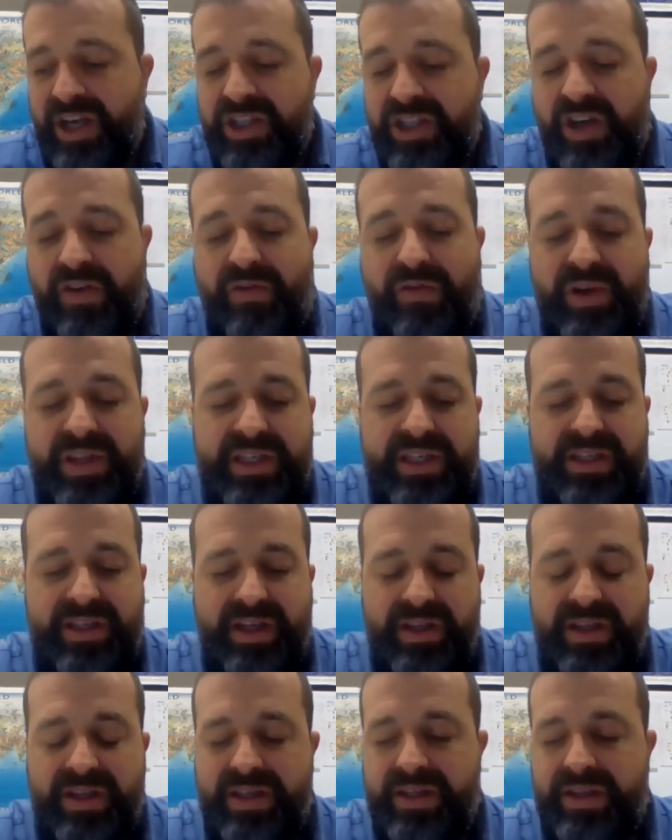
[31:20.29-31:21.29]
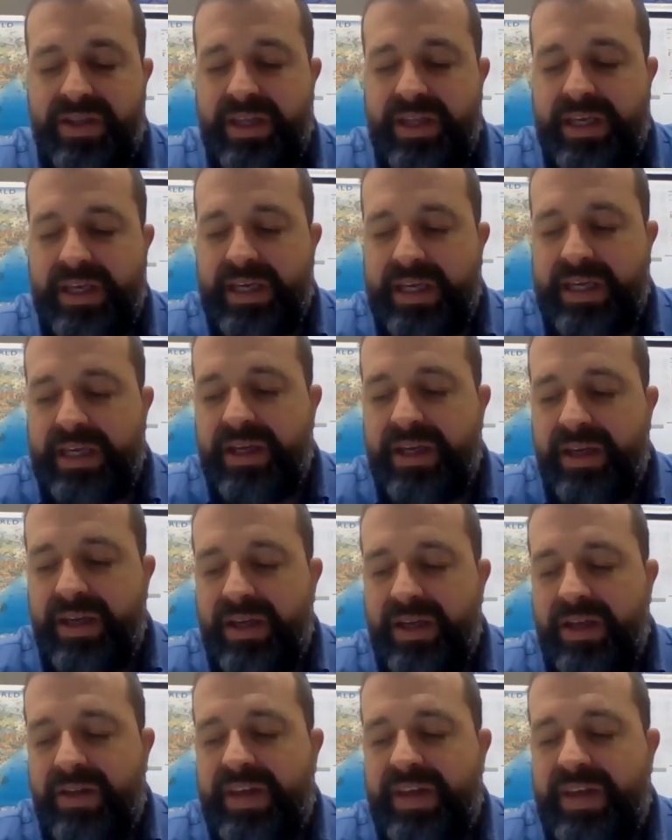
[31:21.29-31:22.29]
So for instance, the
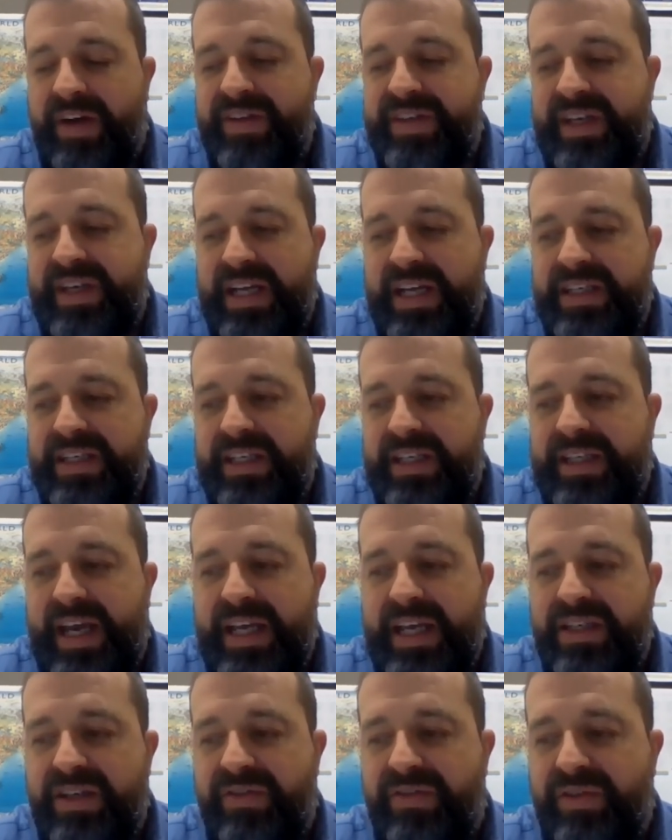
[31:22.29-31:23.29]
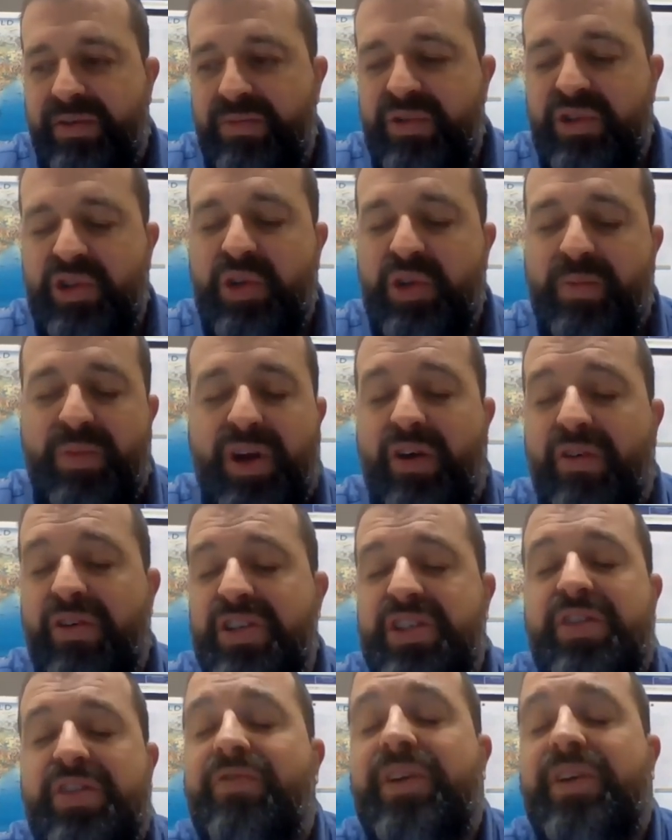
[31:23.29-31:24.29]
advertising data from Zoopla or
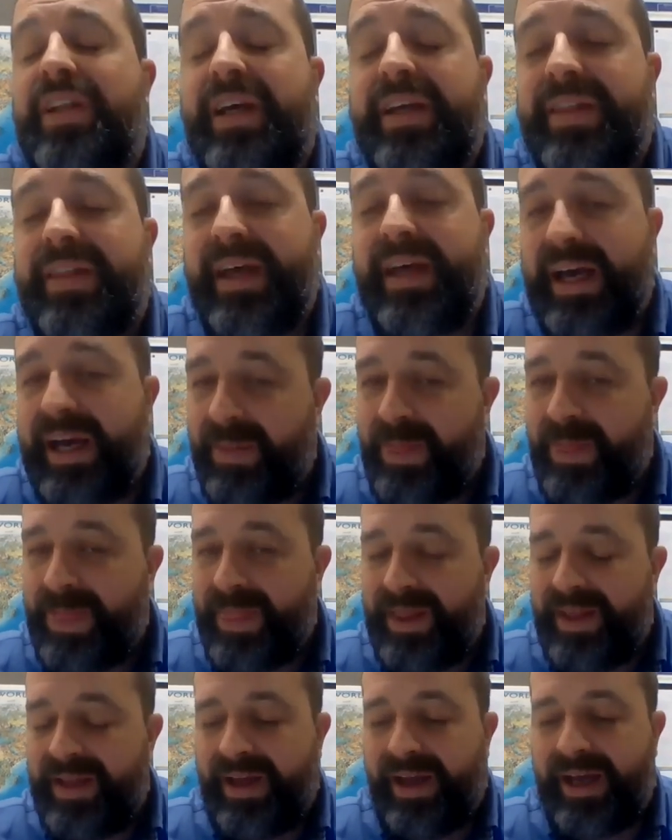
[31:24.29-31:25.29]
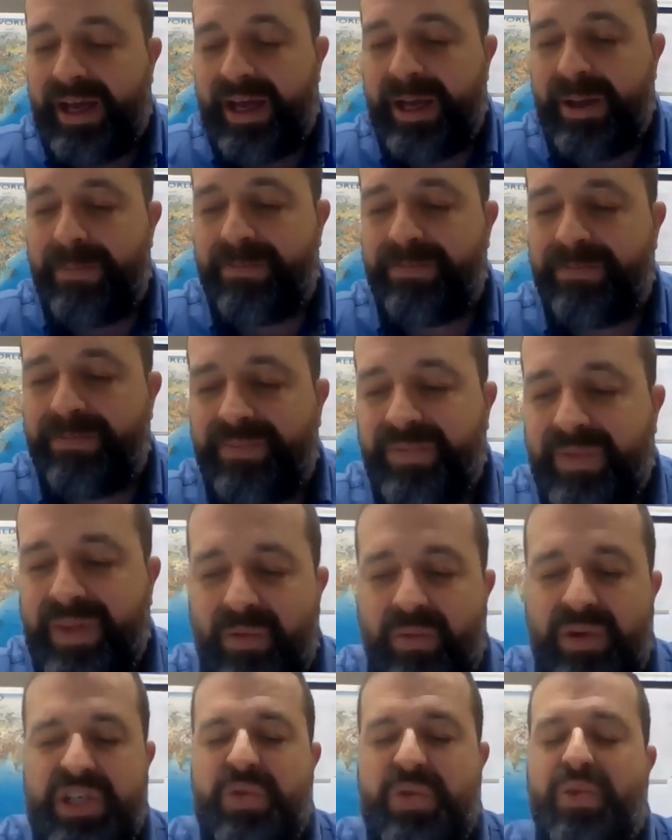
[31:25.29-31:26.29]
something like that,
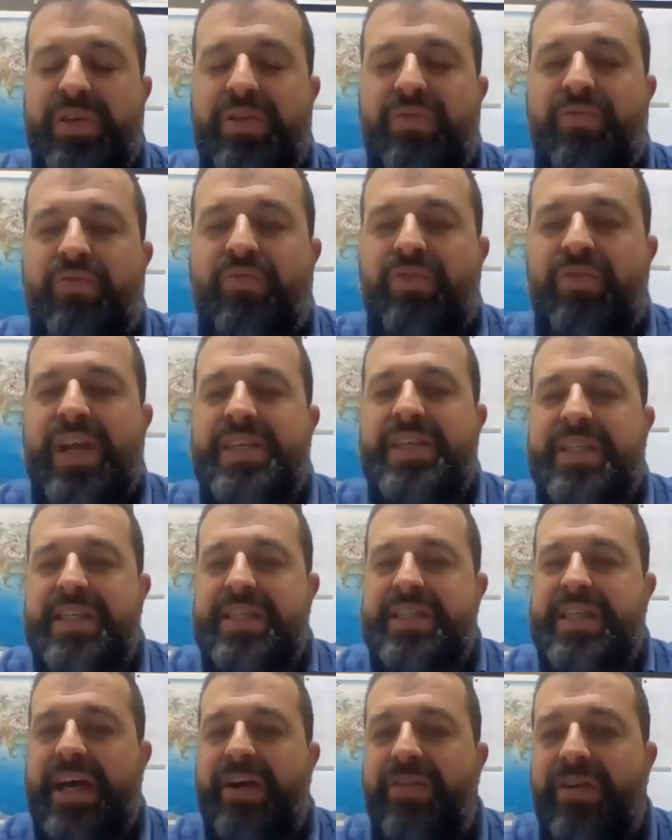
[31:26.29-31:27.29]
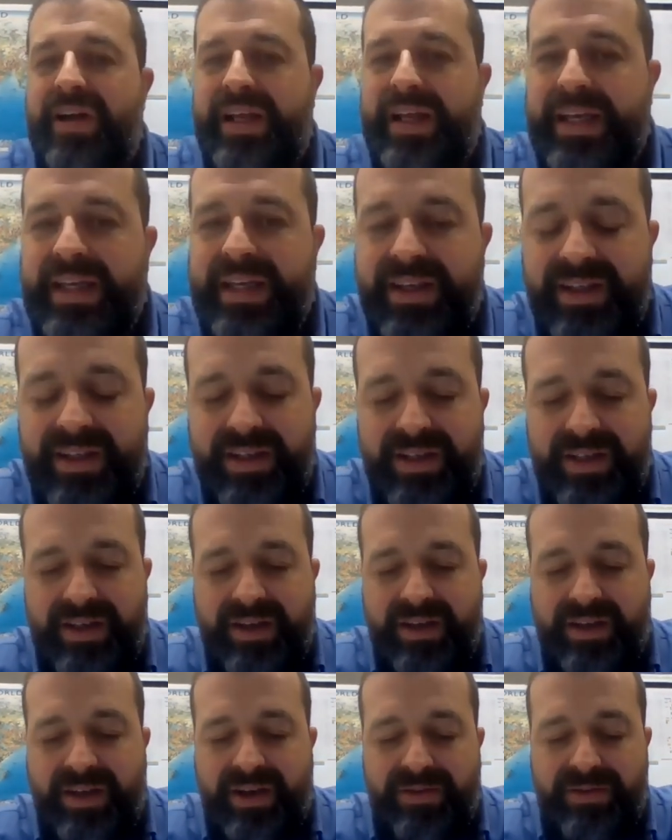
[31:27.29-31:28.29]
which wouldn't necessarily
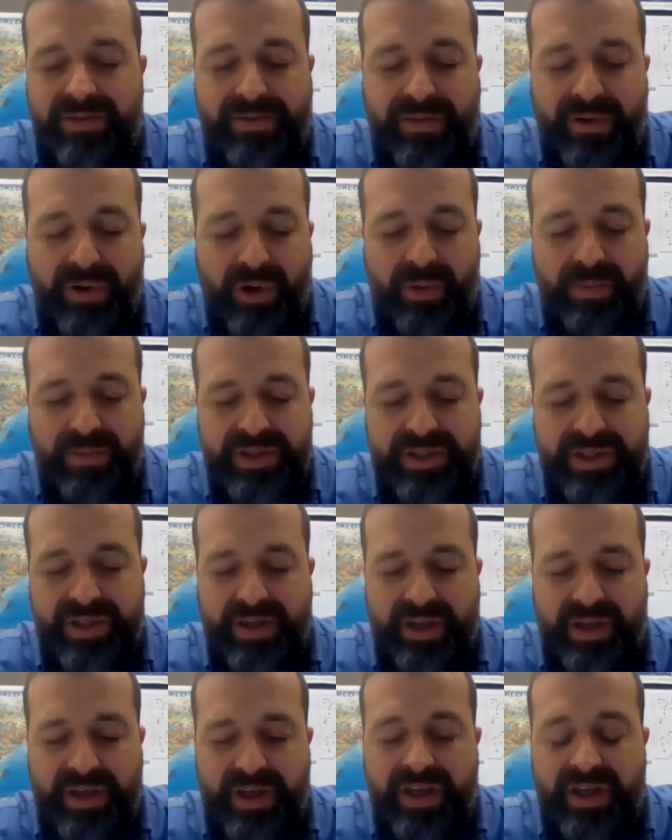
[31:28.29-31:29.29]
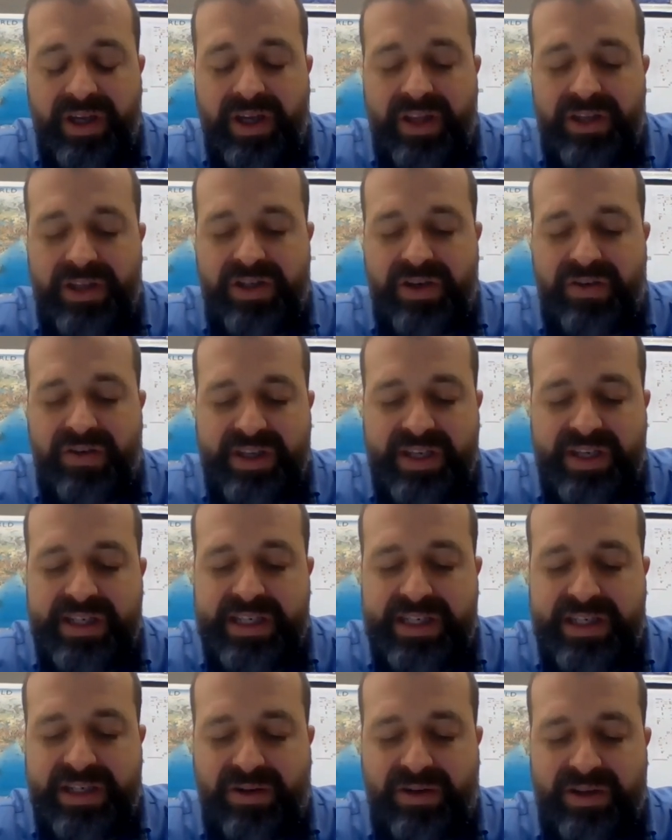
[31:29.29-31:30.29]
conform to the sort of
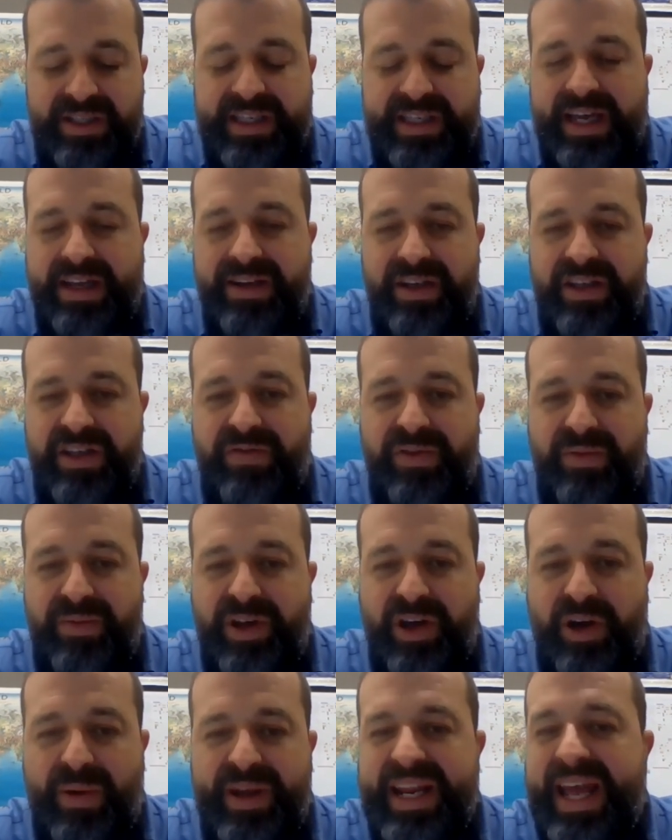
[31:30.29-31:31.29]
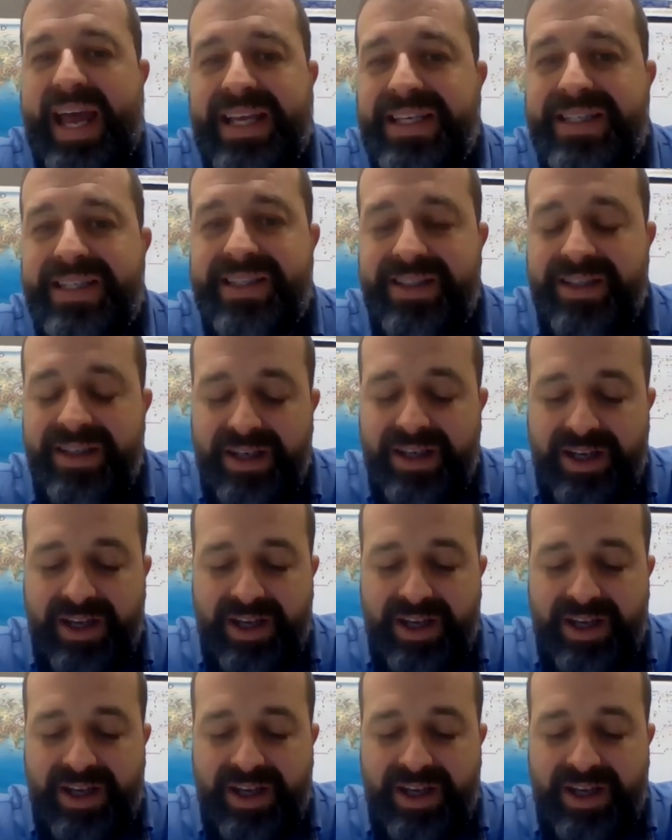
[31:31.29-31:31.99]
statistical standards from the ONS.